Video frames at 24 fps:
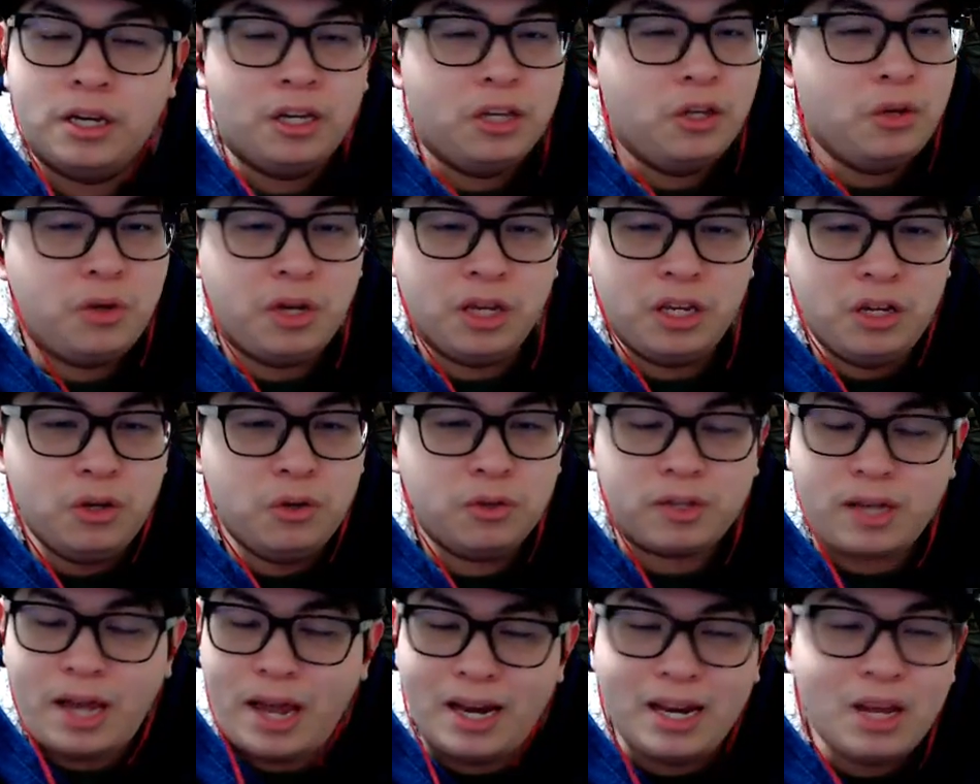can
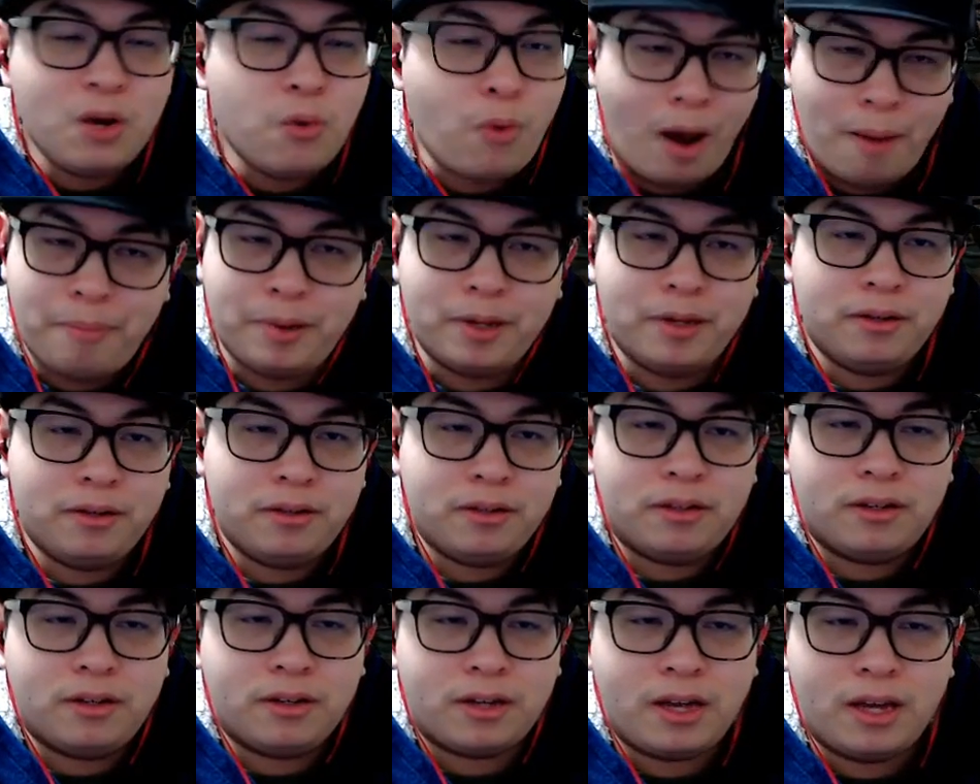use any weapon,
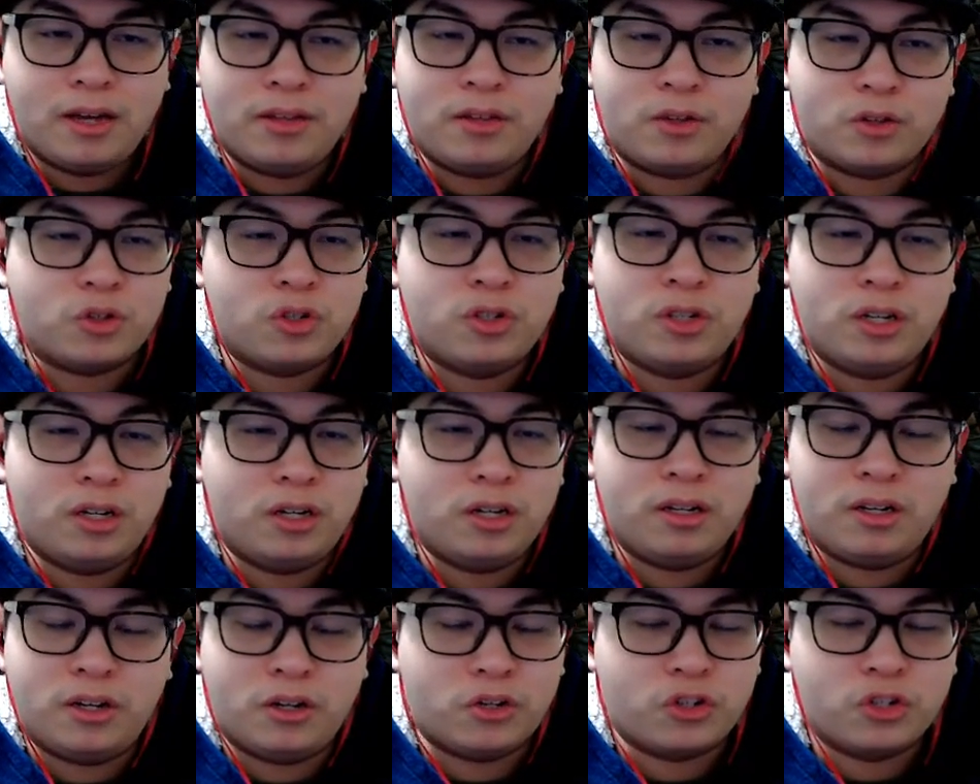okay?
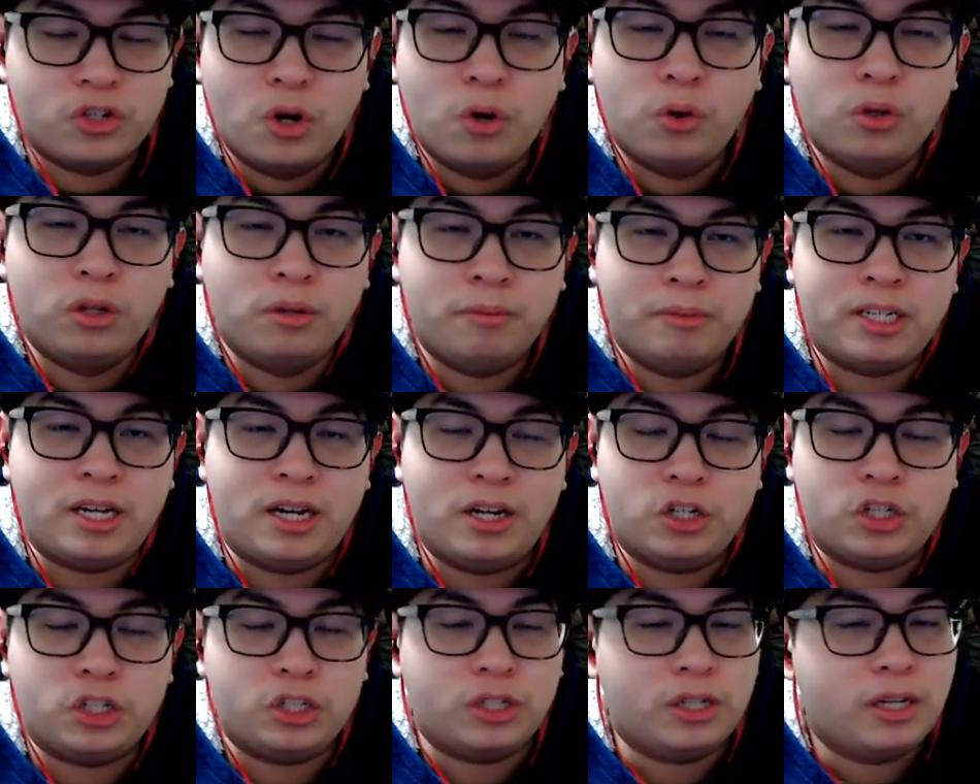There's no
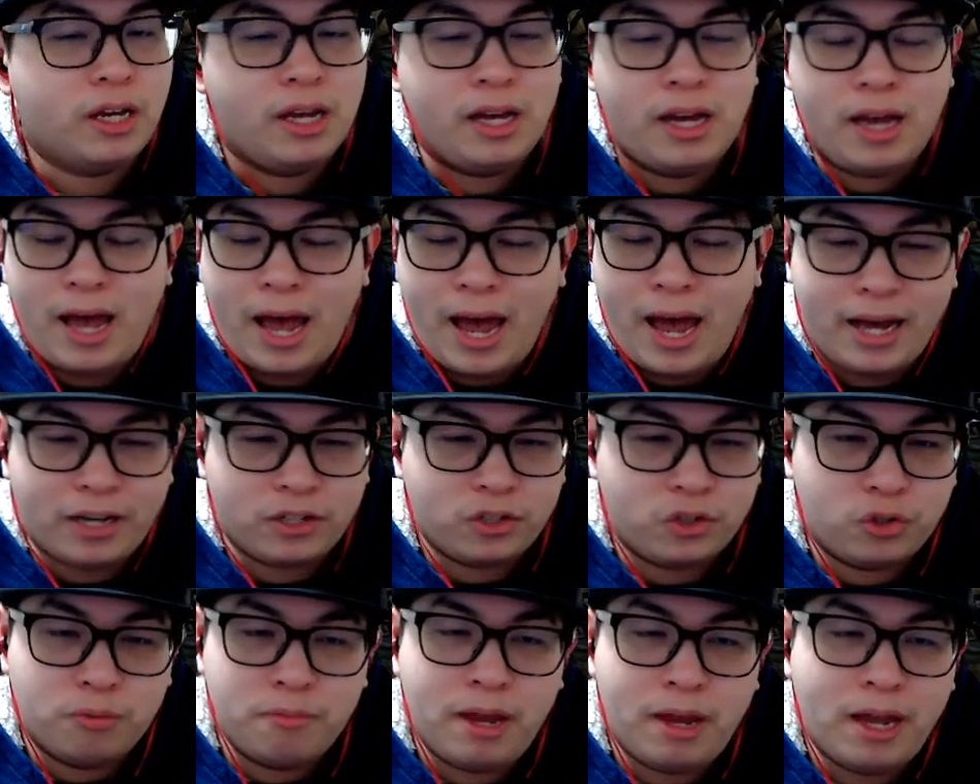limitation.
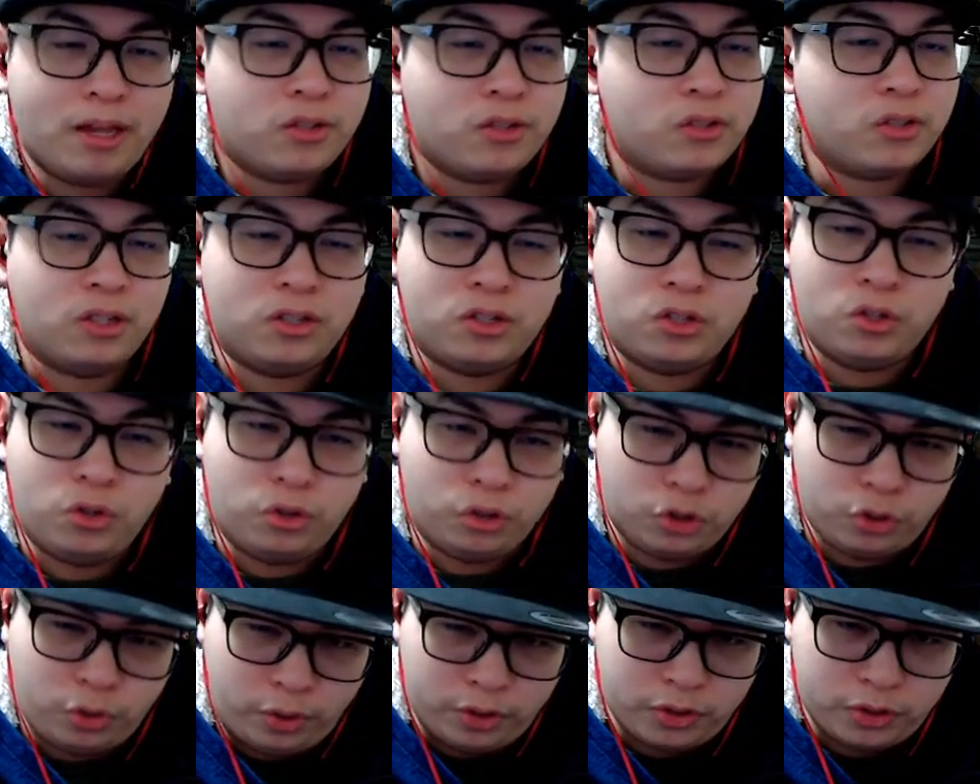Axe or mace, it's your
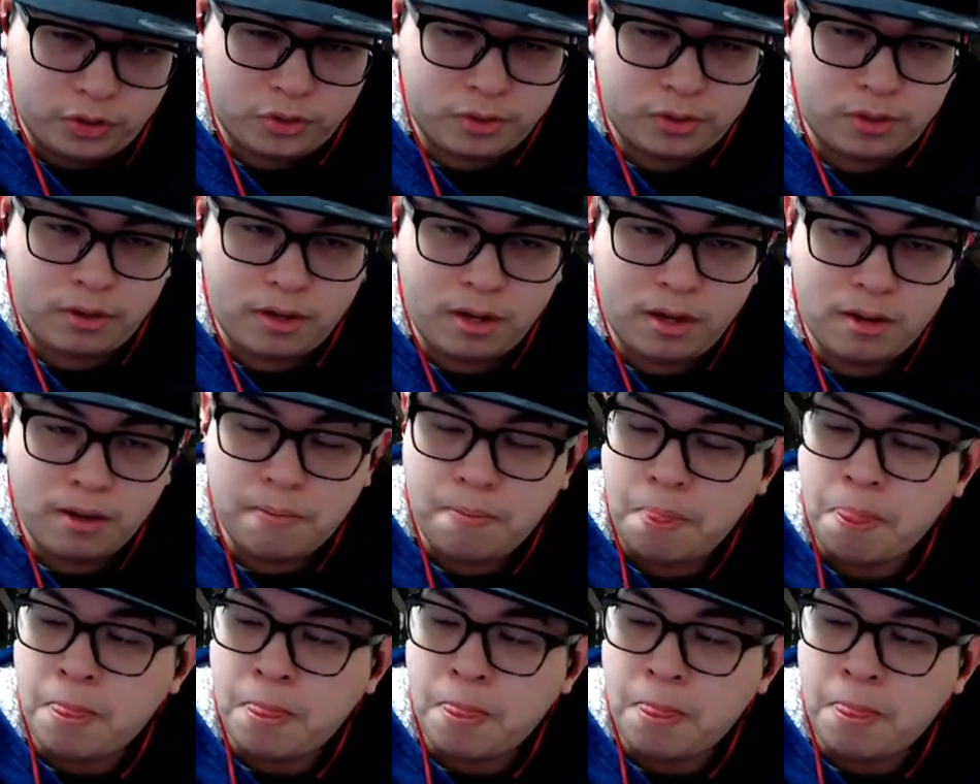choice, okay?